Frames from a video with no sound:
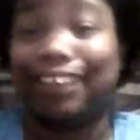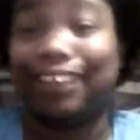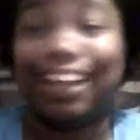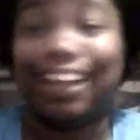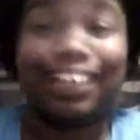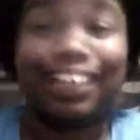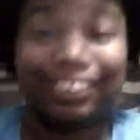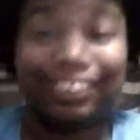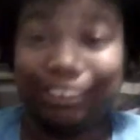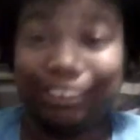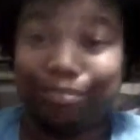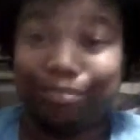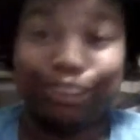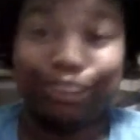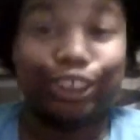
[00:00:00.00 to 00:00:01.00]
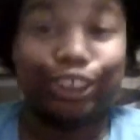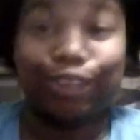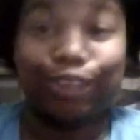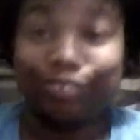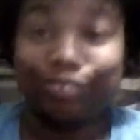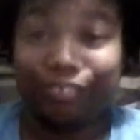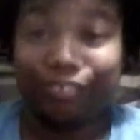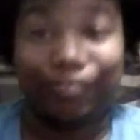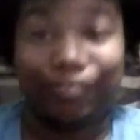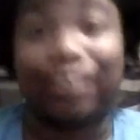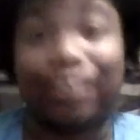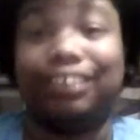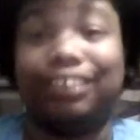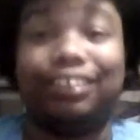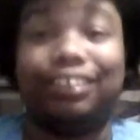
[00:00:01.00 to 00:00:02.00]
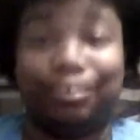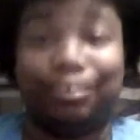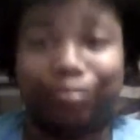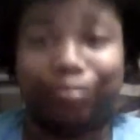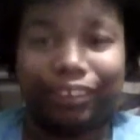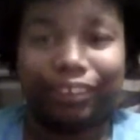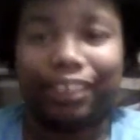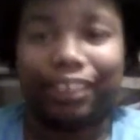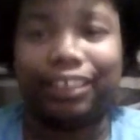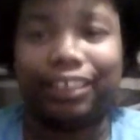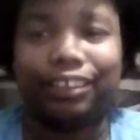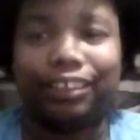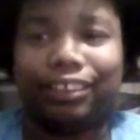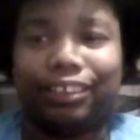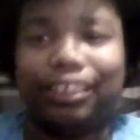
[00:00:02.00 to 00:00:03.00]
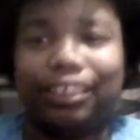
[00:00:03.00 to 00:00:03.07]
lies to Michonne's face and was like,